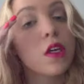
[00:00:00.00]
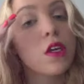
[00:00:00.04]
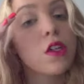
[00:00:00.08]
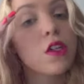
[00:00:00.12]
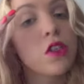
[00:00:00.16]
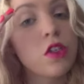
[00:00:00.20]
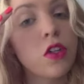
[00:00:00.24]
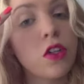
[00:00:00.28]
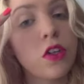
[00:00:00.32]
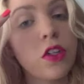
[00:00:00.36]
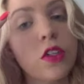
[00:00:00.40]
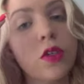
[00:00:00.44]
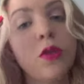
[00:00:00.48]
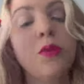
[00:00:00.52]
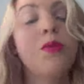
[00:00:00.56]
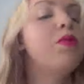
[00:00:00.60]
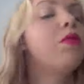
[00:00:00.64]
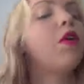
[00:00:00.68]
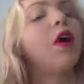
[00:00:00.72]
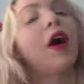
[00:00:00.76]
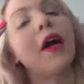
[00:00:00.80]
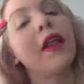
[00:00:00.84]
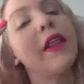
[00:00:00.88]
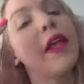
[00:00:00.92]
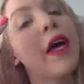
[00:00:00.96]
So you
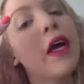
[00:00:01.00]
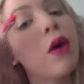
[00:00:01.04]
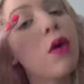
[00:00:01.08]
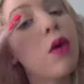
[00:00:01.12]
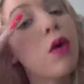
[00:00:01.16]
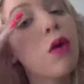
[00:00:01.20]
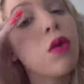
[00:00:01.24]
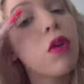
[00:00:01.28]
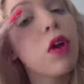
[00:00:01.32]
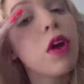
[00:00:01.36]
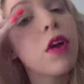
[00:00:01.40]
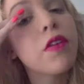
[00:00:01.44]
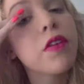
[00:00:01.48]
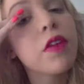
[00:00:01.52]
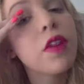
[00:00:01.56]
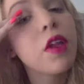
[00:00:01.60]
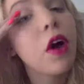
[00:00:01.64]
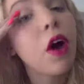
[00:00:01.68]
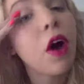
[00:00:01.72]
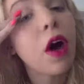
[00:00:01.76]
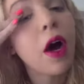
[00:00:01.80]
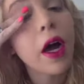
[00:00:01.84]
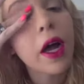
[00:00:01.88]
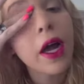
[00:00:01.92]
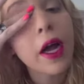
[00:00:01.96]
apply that all over the
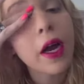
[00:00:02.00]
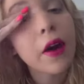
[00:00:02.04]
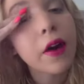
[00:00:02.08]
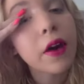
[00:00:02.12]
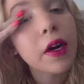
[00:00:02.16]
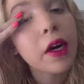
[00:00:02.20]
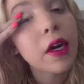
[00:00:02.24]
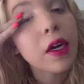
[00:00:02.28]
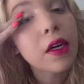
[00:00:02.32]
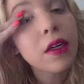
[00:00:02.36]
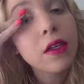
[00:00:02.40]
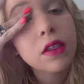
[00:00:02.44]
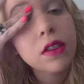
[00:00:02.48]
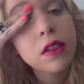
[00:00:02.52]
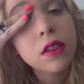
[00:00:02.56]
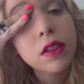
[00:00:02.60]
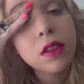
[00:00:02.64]
eye area,